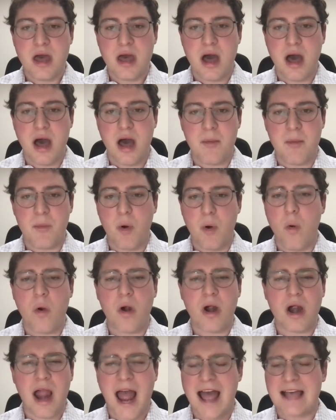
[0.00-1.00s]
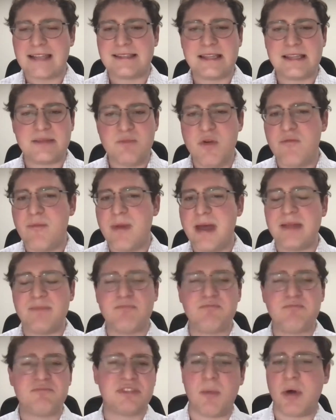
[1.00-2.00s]
Or has this
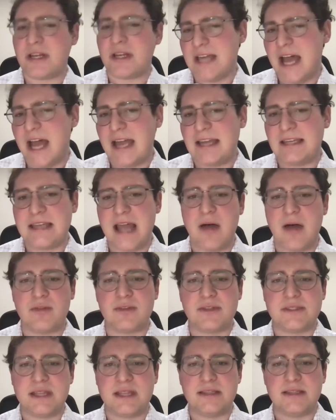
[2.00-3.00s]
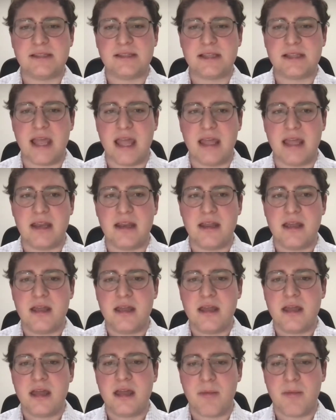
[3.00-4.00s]
movement somewhat died down since it
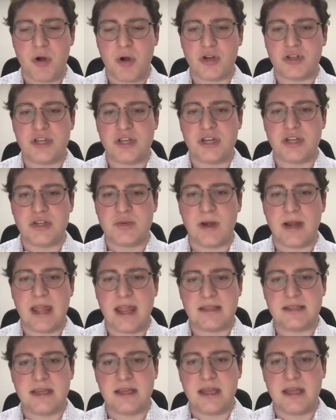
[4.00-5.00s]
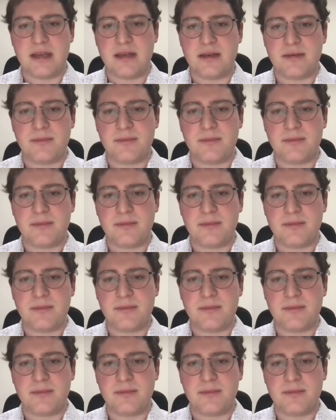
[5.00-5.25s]
emerged in 2018?